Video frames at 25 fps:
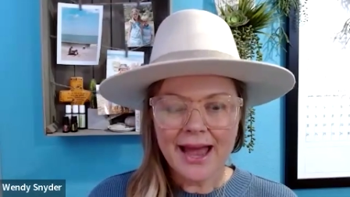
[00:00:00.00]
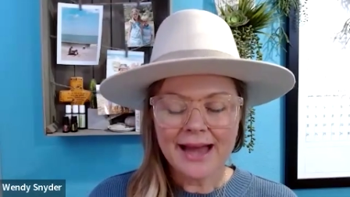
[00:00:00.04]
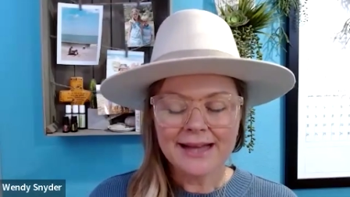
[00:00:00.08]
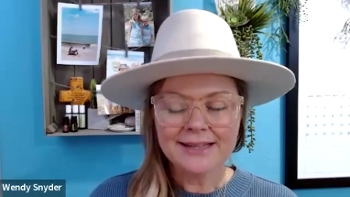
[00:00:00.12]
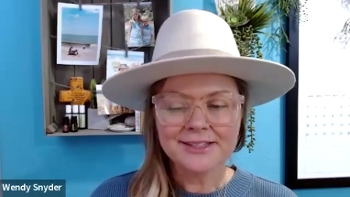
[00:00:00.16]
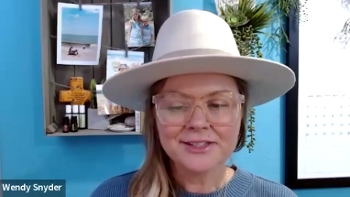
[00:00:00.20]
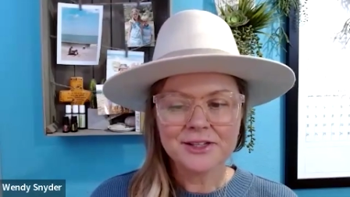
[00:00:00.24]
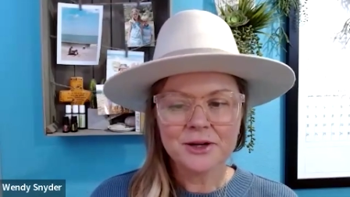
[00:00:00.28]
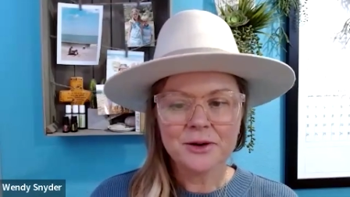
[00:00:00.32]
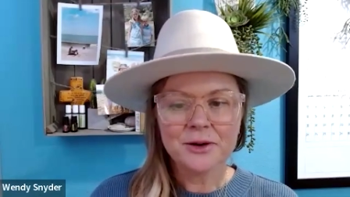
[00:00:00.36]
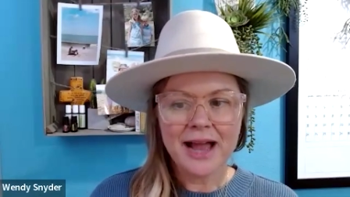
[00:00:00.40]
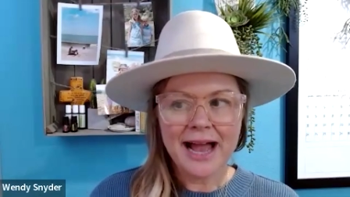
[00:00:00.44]

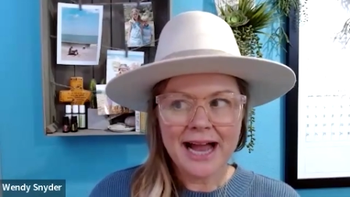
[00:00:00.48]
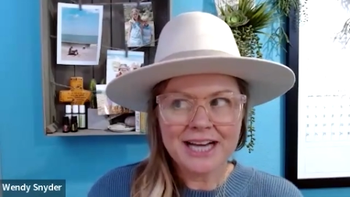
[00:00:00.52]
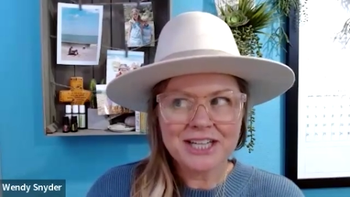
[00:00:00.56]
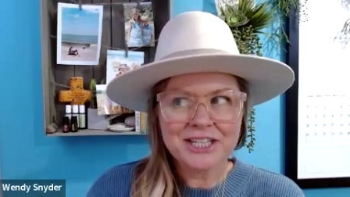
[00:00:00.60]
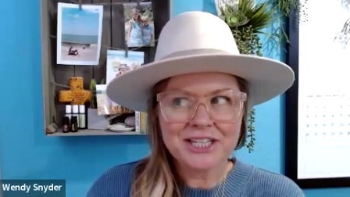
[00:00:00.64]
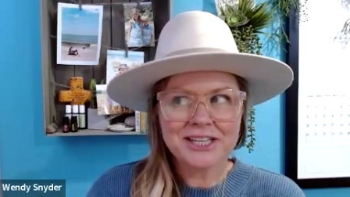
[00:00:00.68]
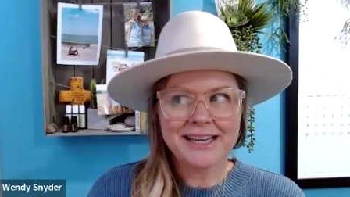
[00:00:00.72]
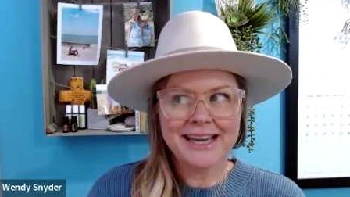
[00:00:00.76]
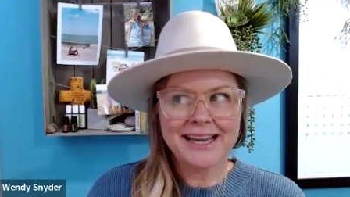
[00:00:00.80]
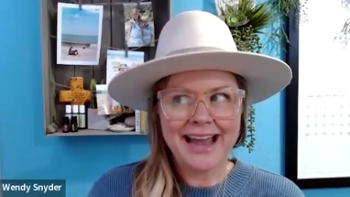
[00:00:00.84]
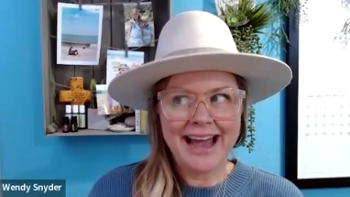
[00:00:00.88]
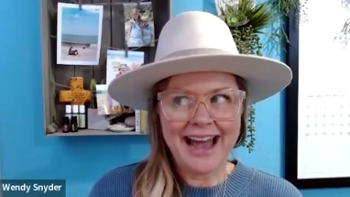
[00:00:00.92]
And so I
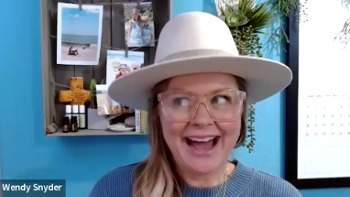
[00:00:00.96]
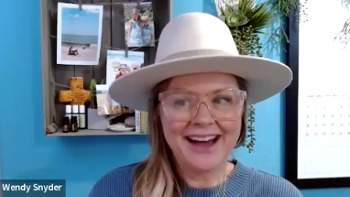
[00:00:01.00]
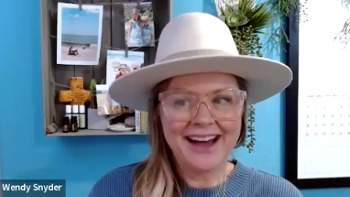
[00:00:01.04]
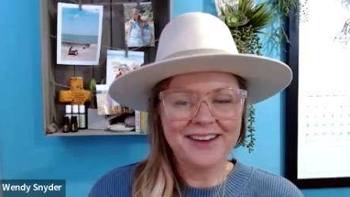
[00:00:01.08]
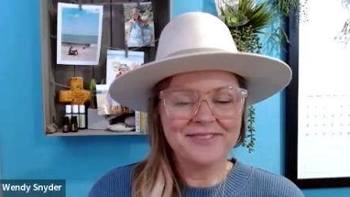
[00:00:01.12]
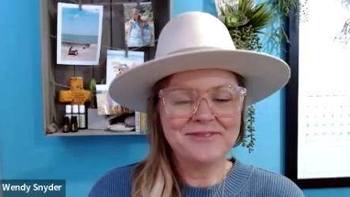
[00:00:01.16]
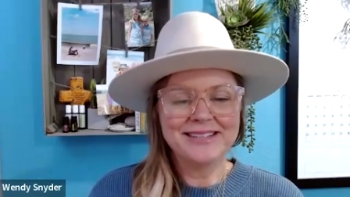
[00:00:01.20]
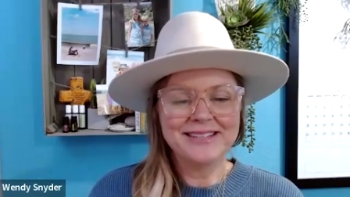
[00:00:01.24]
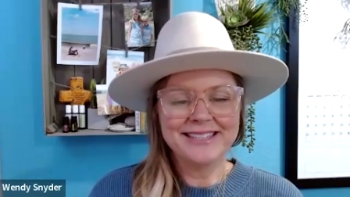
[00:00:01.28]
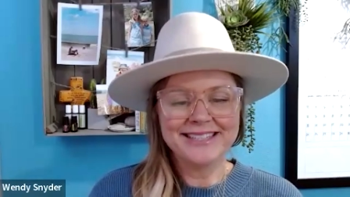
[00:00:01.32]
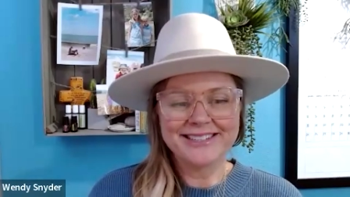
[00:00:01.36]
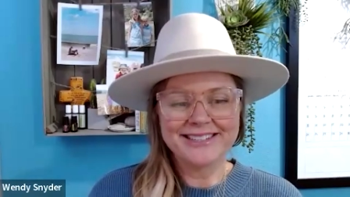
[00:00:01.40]
actually
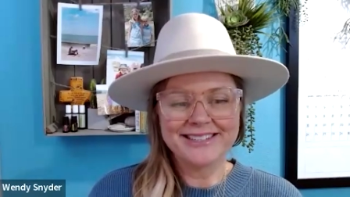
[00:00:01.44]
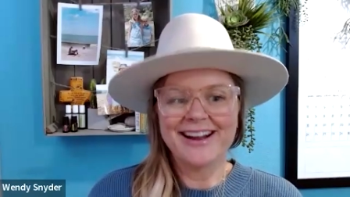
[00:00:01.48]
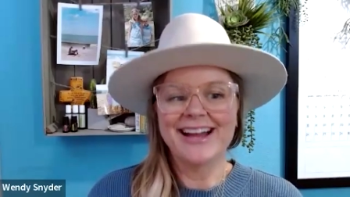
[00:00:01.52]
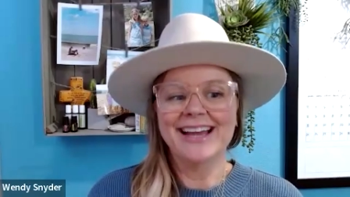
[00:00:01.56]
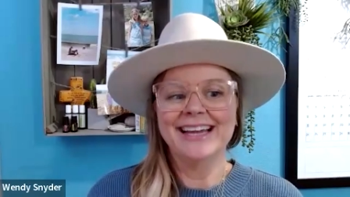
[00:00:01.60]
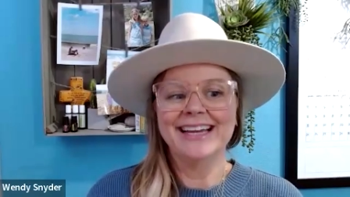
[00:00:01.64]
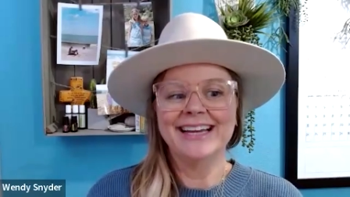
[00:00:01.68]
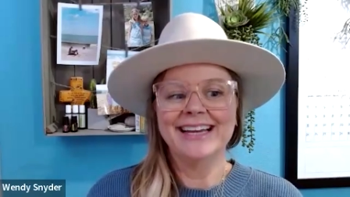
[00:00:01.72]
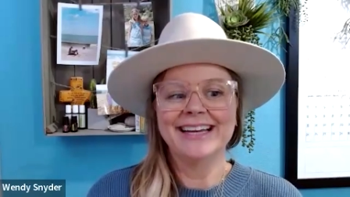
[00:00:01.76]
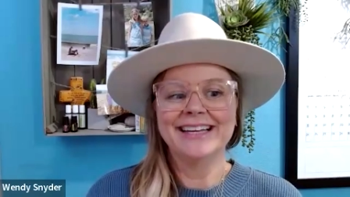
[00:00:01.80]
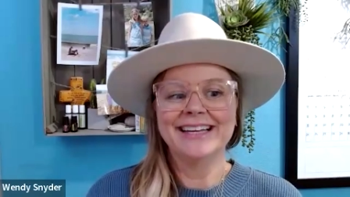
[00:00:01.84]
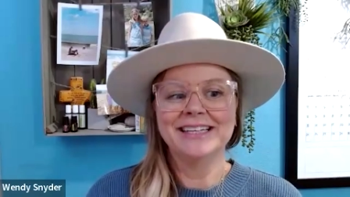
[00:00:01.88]
have been
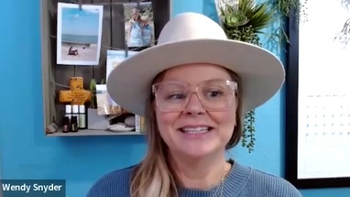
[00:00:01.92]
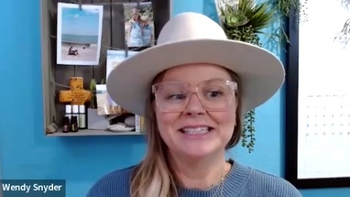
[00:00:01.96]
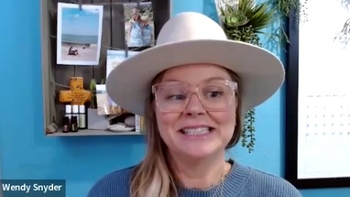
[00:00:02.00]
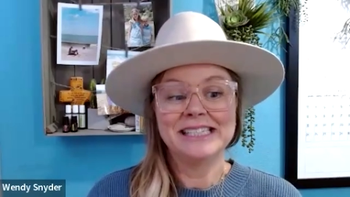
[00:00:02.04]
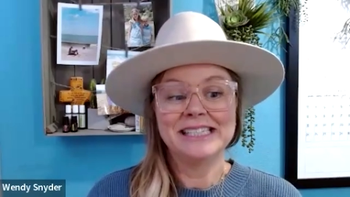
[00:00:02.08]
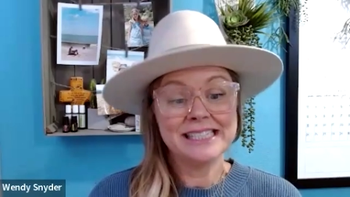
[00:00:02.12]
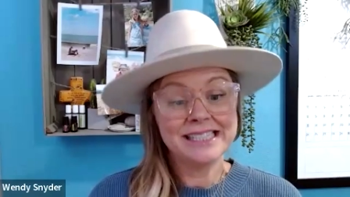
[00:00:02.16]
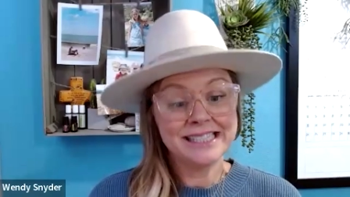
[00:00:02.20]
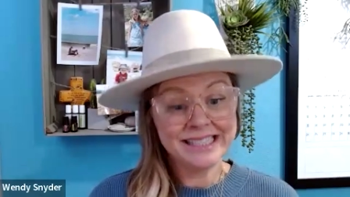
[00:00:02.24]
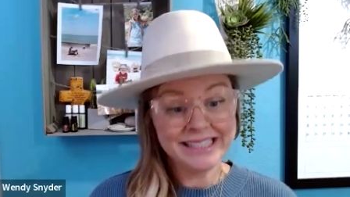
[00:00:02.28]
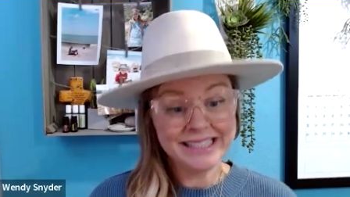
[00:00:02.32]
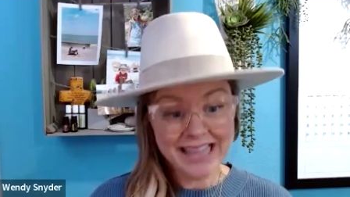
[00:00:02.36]
trying
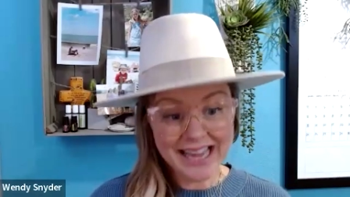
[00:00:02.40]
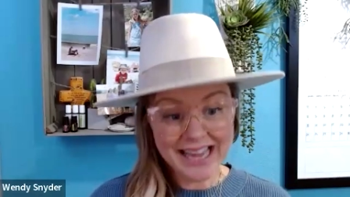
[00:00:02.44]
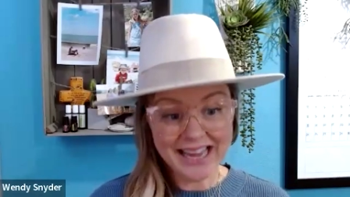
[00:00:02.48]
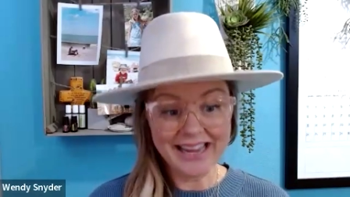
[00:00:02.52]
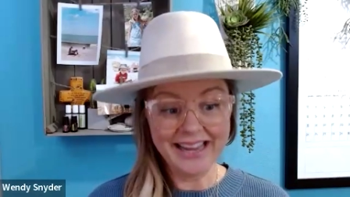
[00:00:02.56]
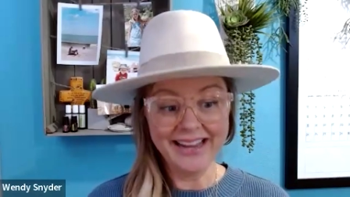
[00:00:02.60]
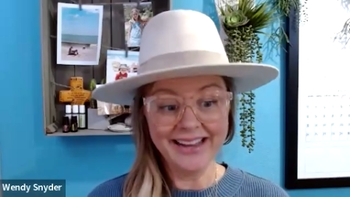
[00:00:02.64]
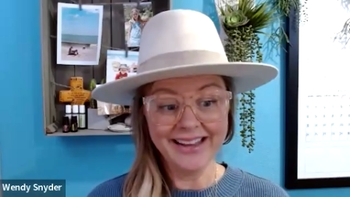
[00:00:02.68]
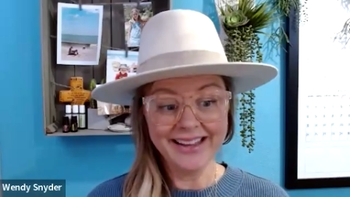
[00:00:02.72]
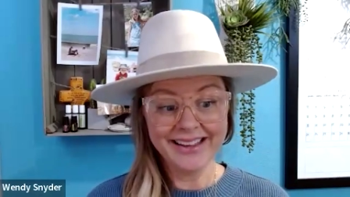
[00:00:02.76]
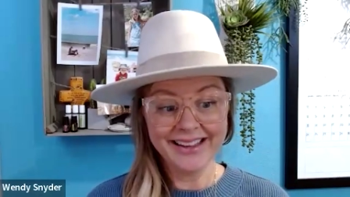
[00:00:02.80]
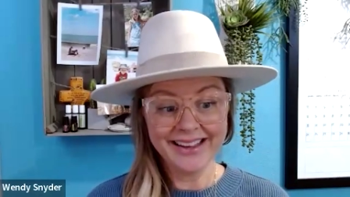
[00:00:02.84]
to
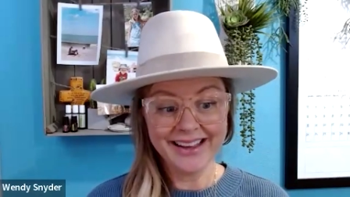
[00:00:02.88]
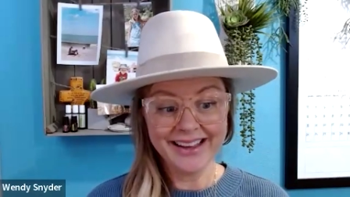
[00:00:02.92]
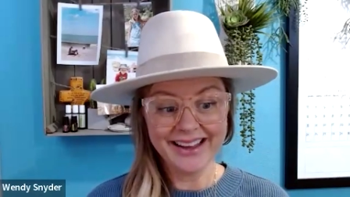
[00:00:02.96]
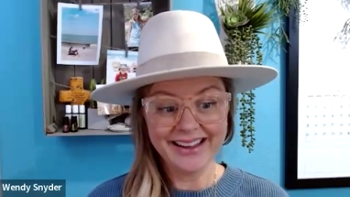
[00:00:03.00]
sing